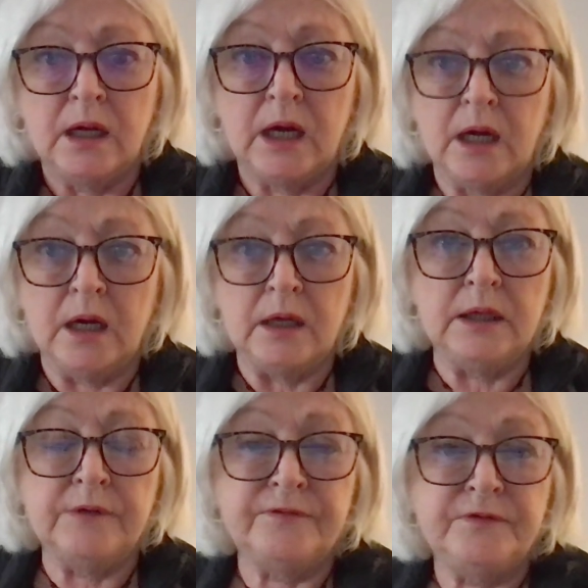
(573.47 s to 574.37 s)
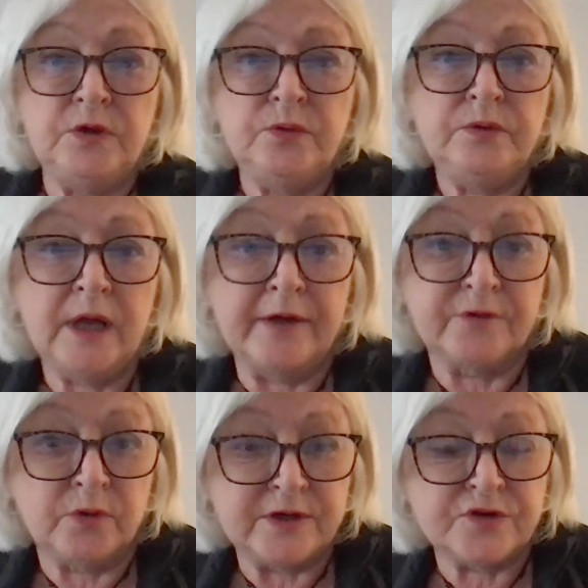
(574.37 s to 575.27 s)
Uh, if you have
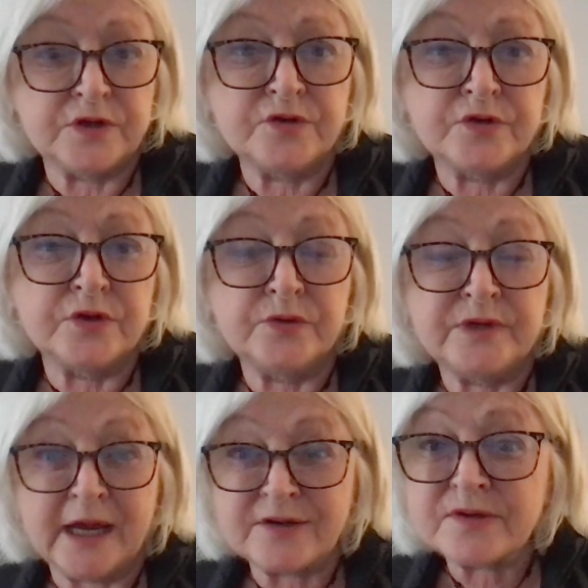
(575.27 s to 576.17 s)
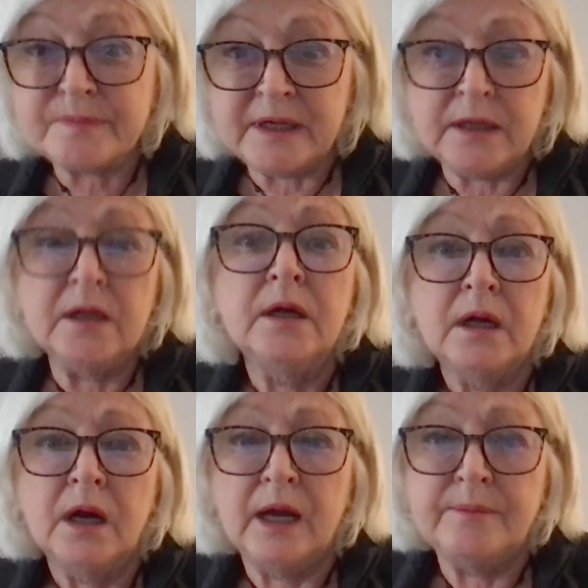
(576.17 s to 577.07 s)
questions, do text me.
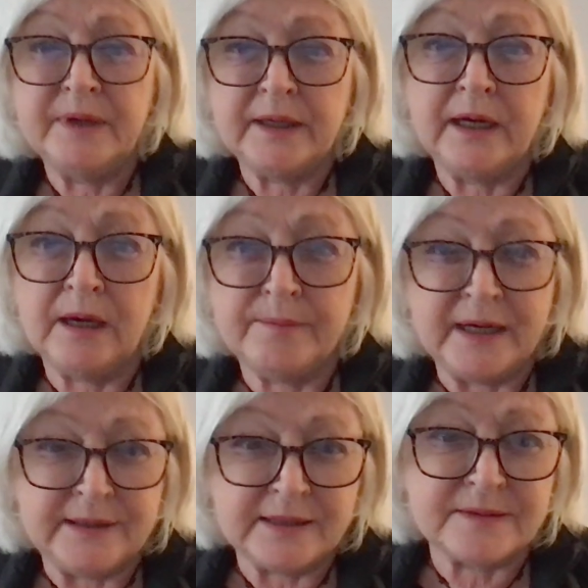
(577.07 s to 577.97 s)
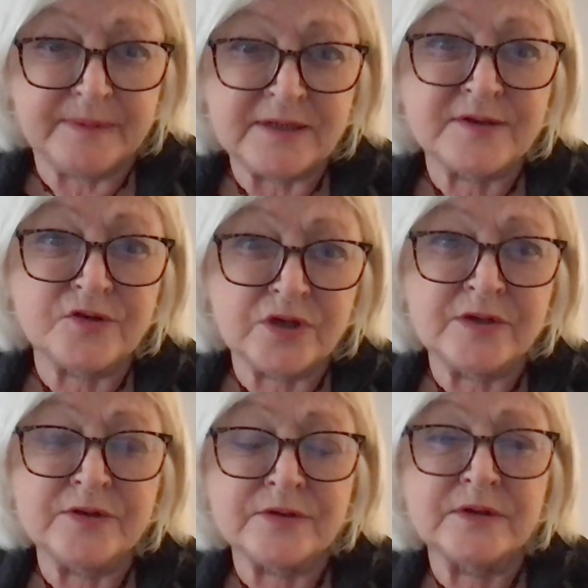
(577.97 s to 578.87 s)
I'm picking up my text
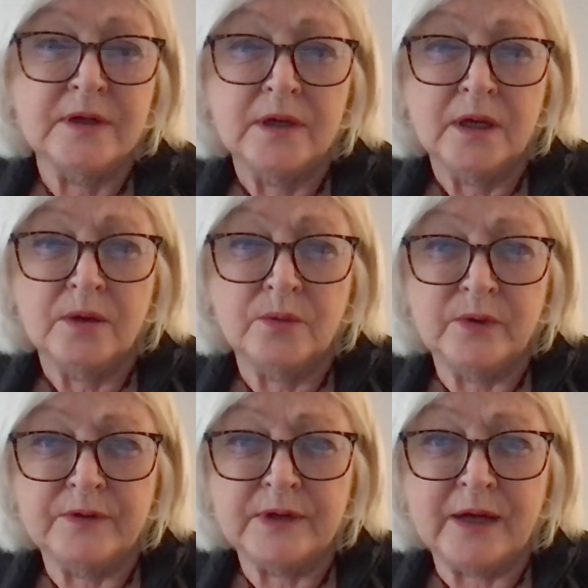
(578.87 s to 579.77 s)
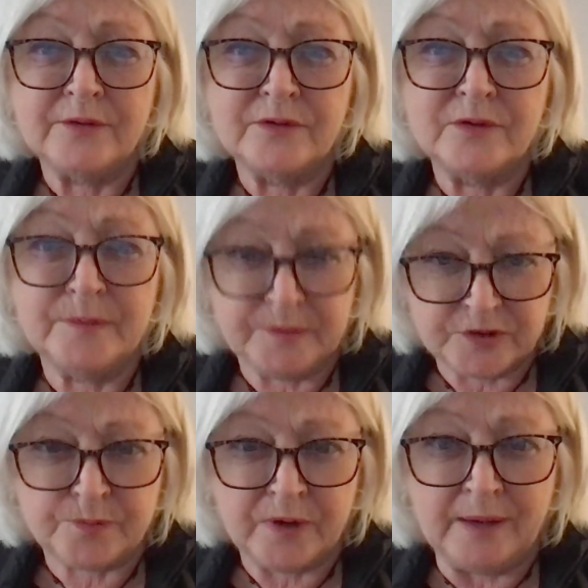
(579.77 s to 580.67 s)
messages without too
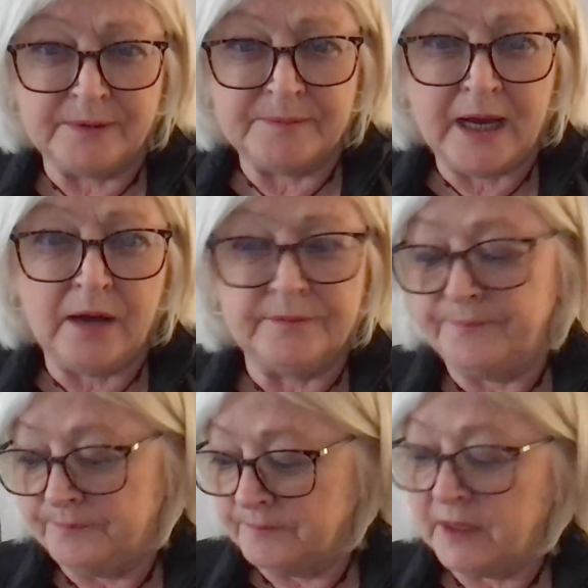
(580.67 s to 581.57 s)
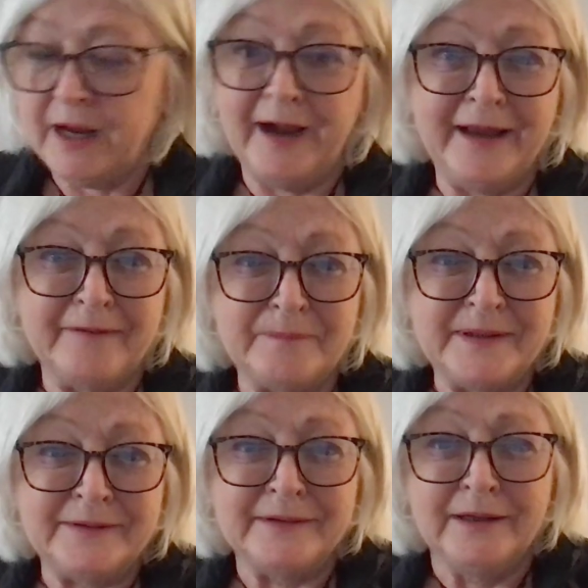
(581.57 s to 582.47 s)
much problem now. I have
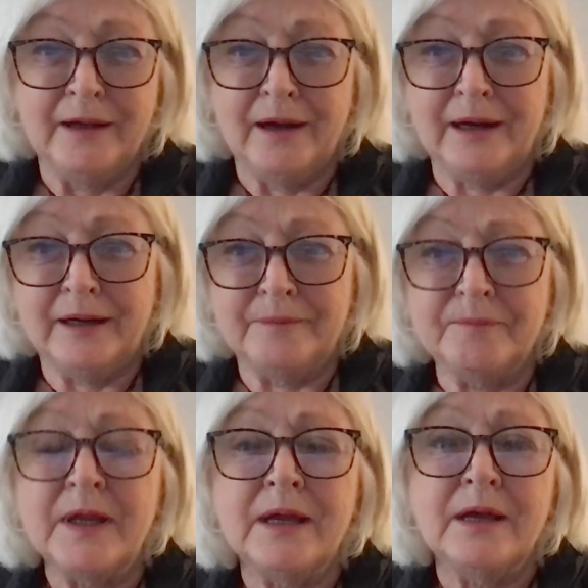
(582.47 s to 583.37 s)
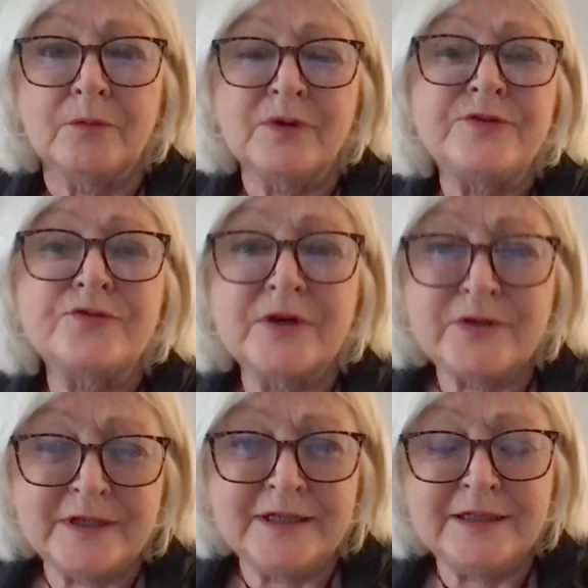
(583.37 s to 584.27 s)
been um,
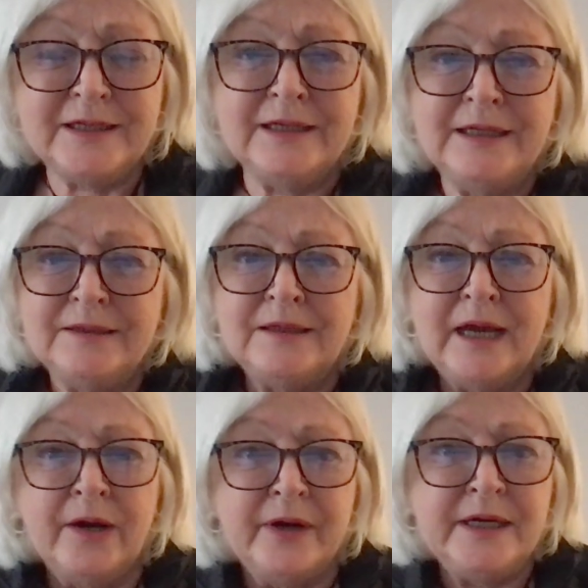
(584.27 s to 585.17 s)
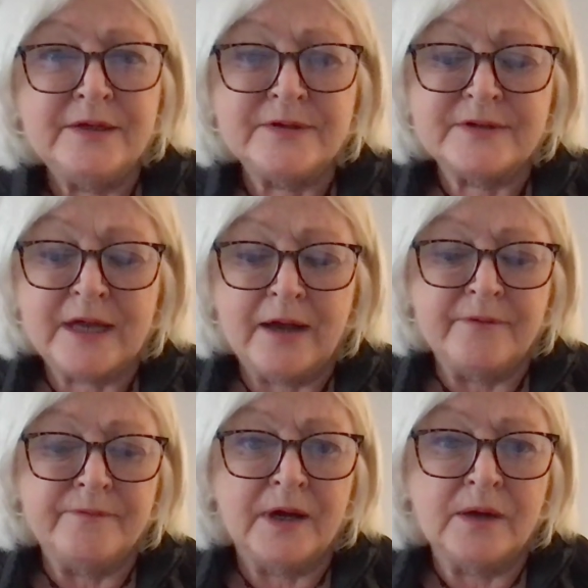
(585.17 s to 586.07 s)
restricted in areas uh,
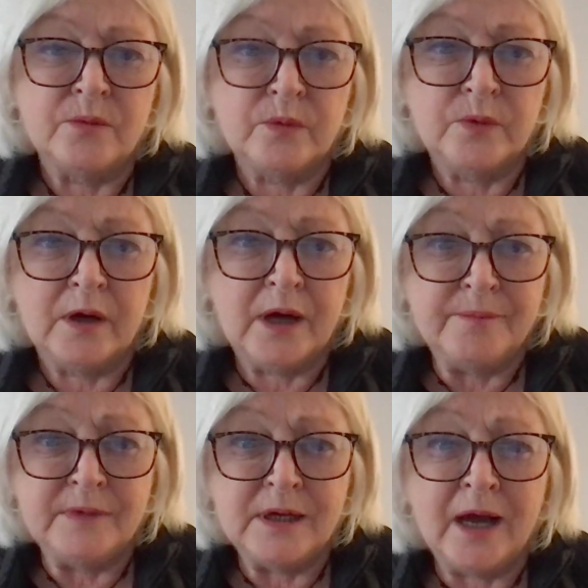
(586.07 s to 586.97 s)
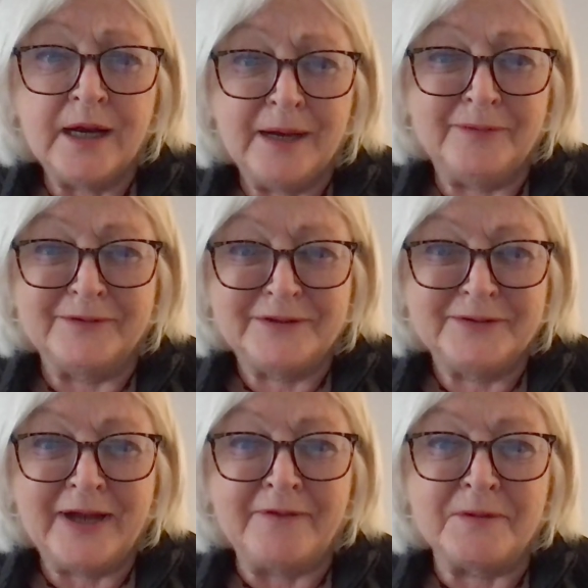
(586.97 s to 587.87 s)
where I'm not able
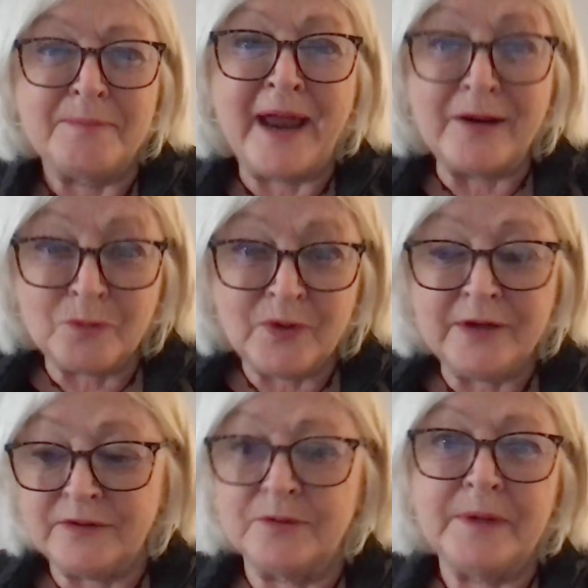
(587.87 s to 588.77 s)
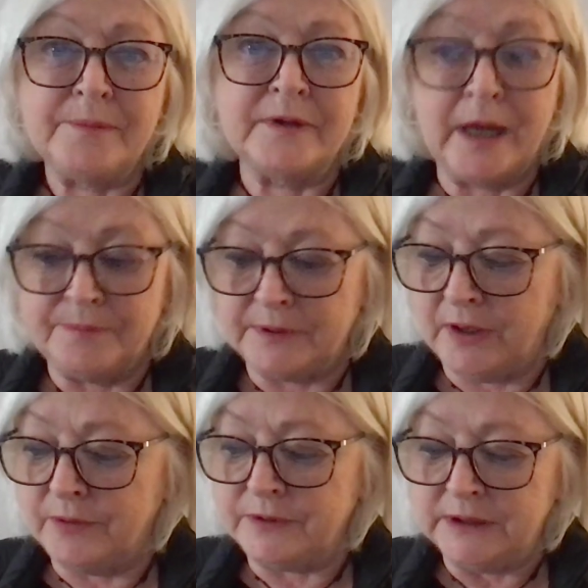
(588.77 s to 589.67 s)
to have the bandwidth to be able to
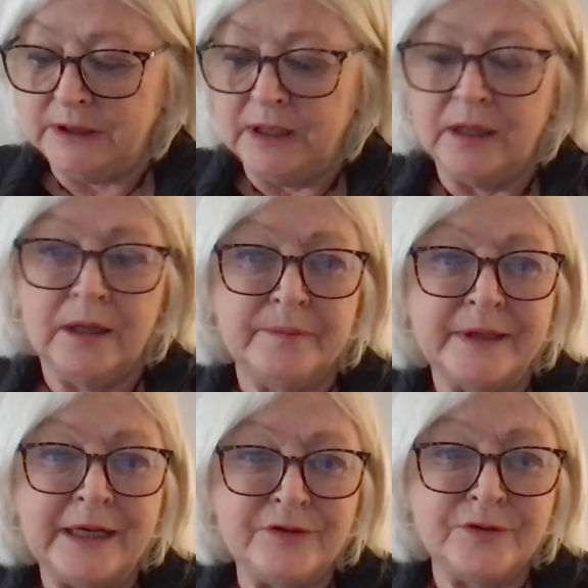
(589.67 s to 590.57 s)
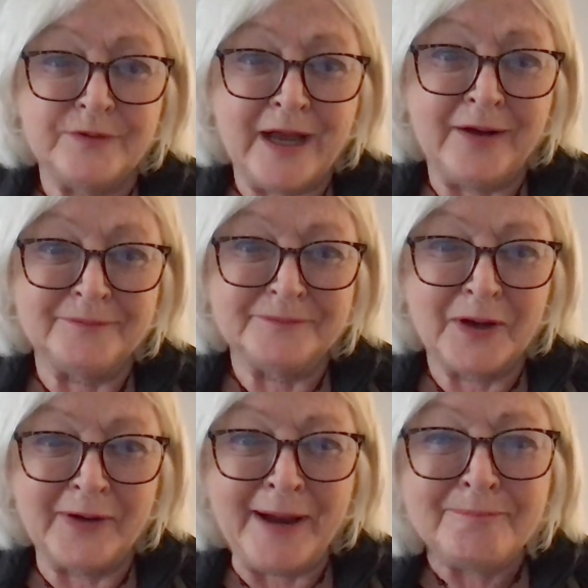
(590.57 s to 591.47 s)
upload uh, but I do now.
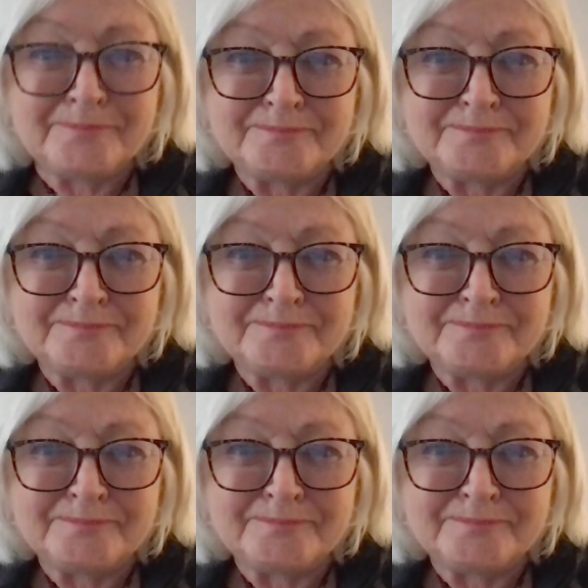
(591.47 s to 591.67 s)
Okay?